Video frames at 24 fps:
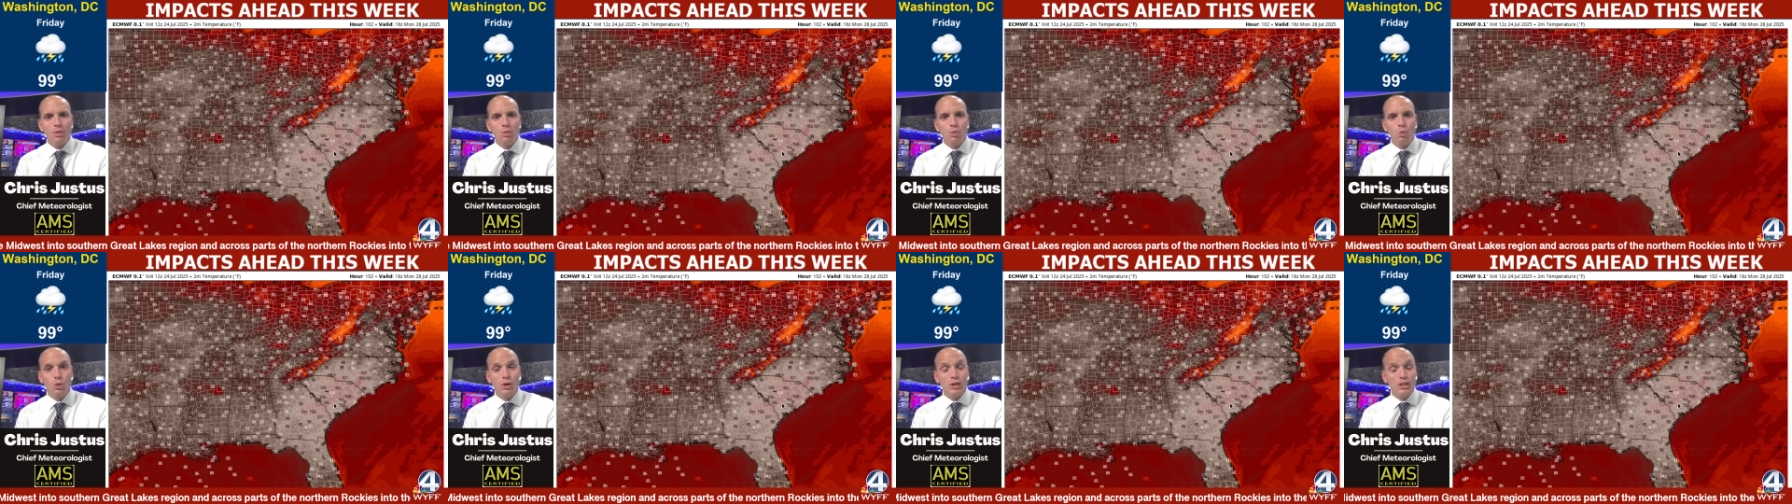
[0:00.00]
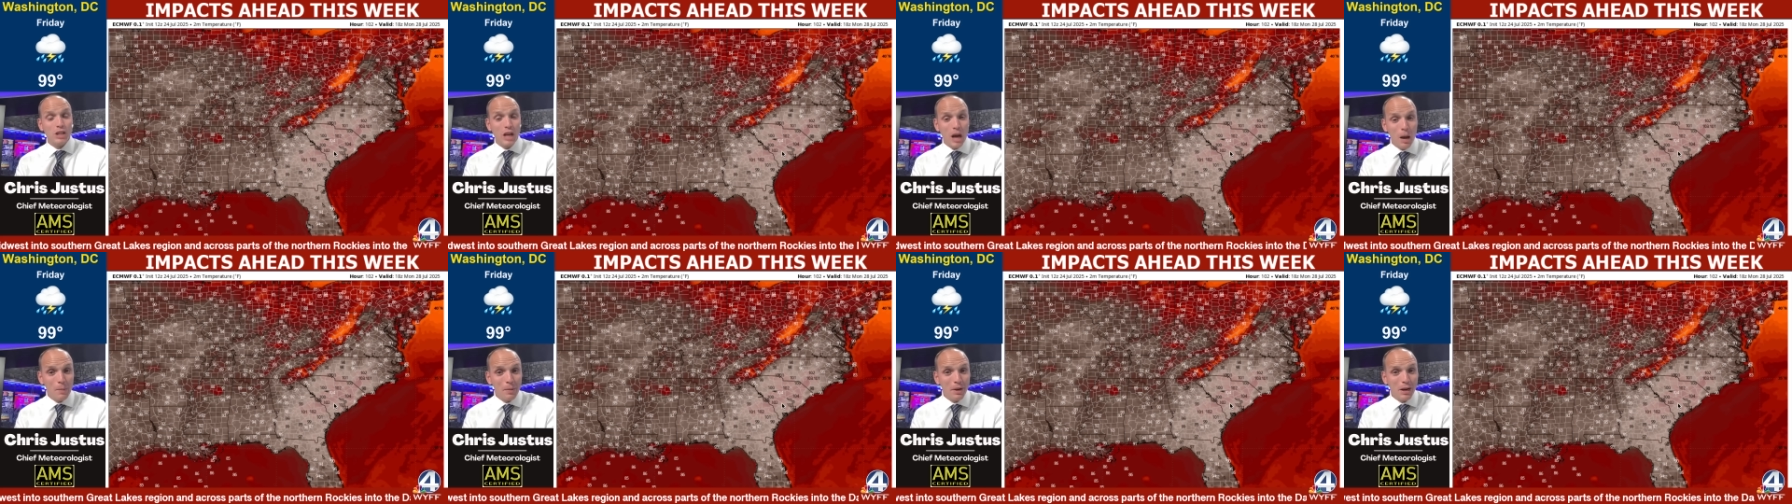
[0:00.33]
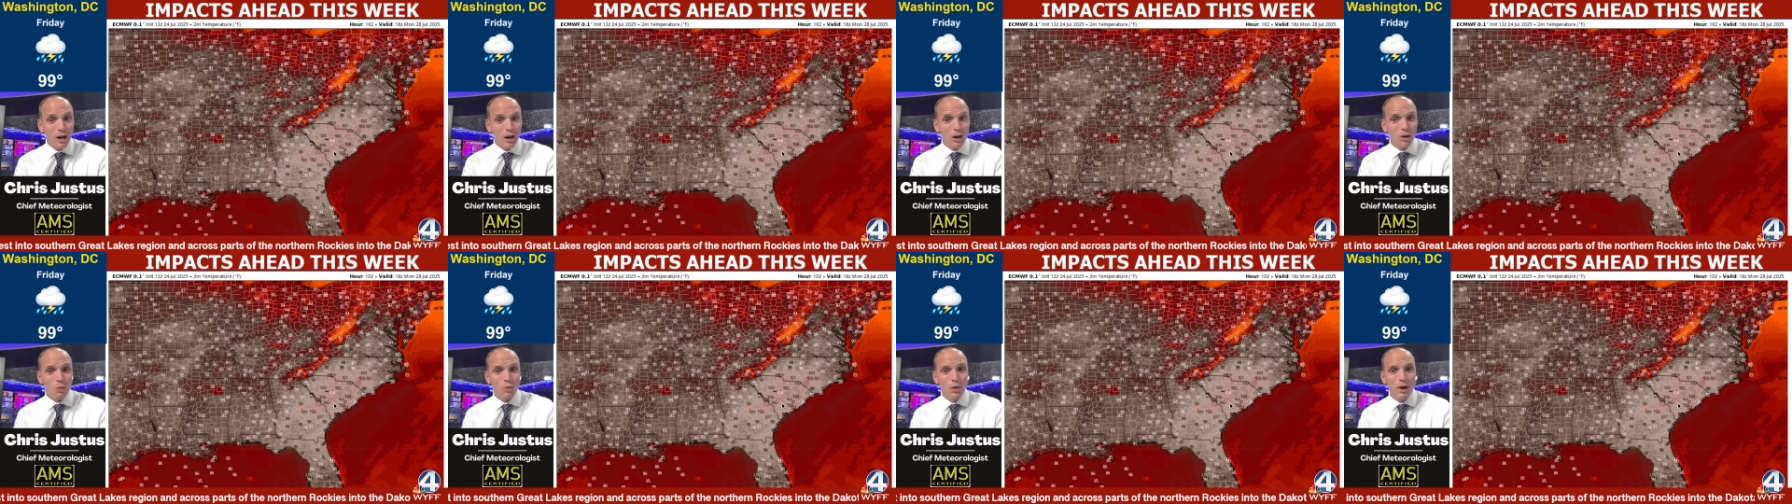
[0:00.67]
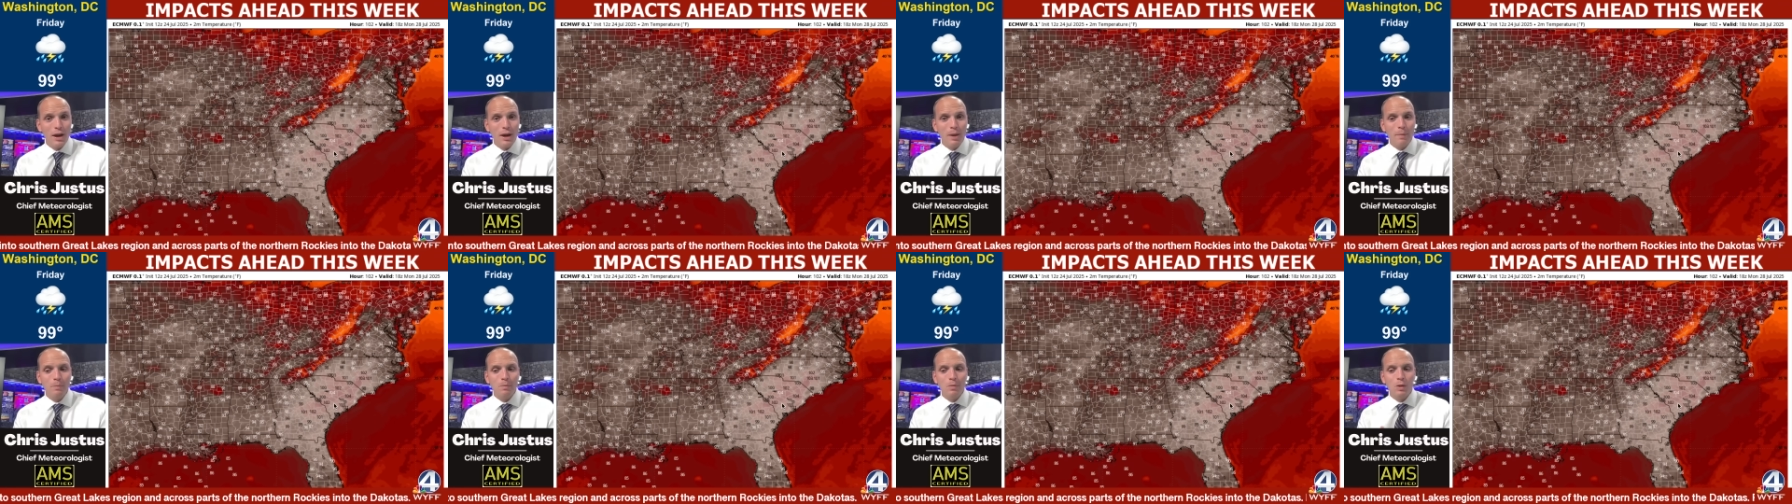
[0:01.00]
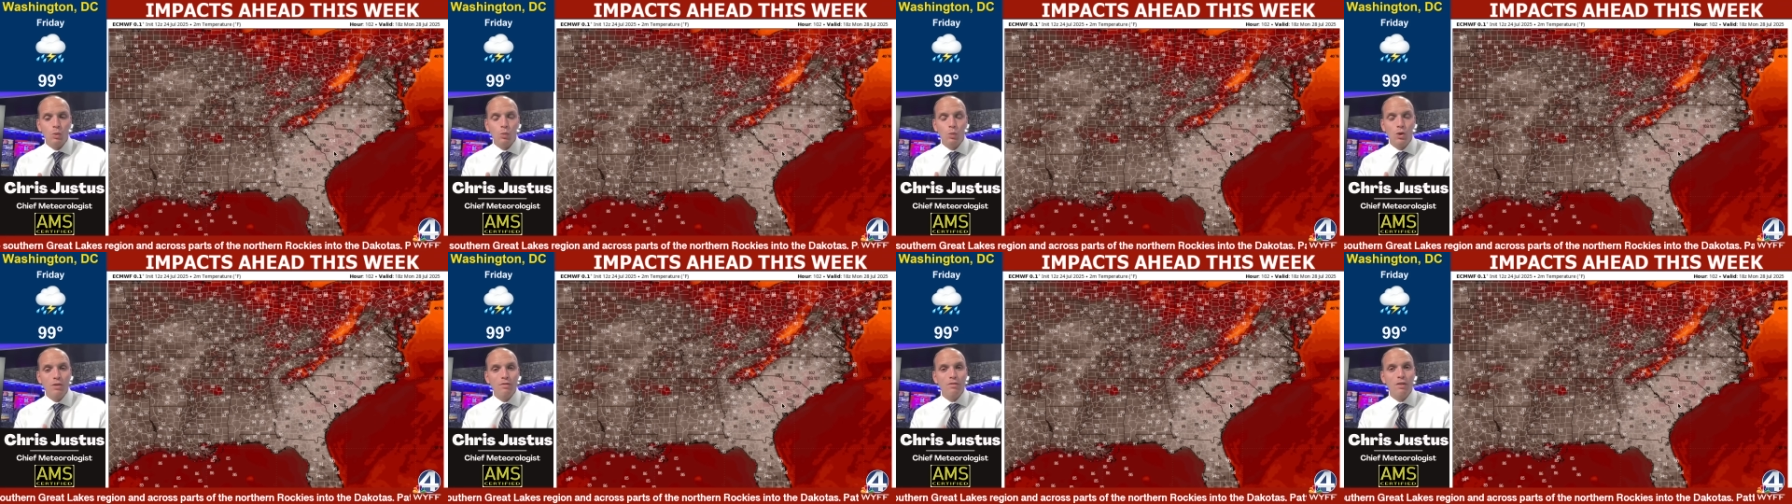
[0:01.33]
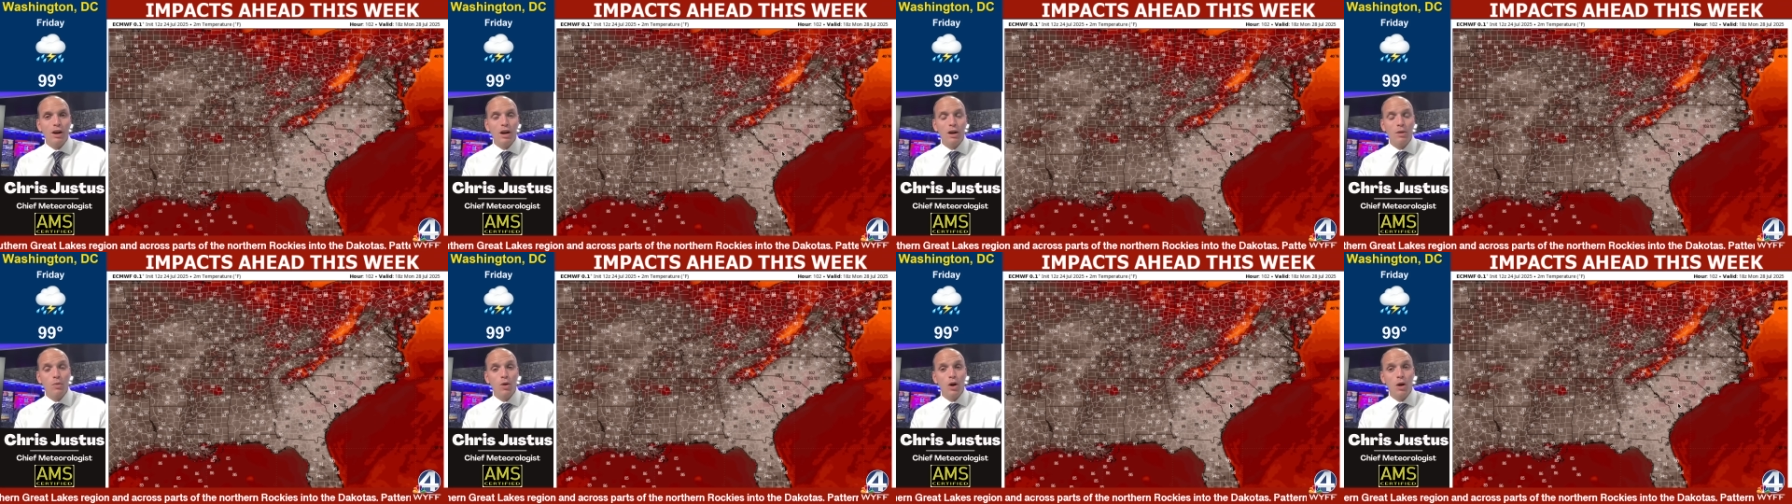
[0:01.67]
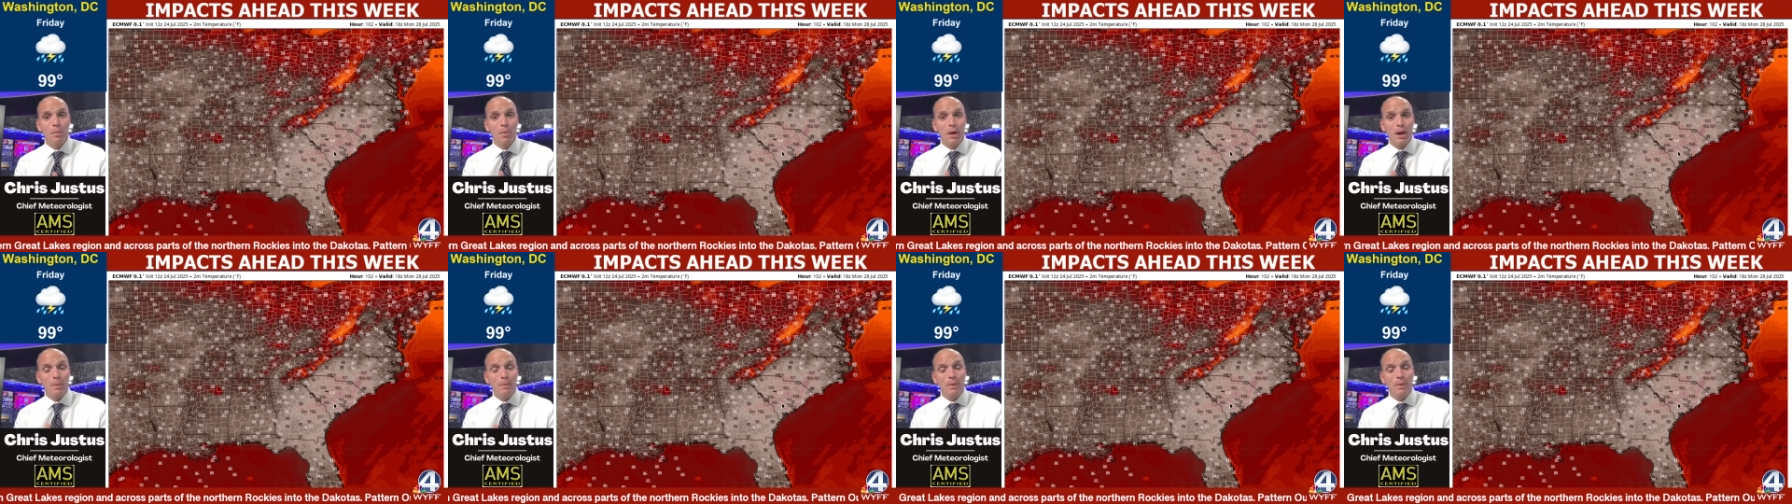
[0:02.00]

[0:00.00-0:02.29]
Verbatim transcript: what's coming our way, we very well may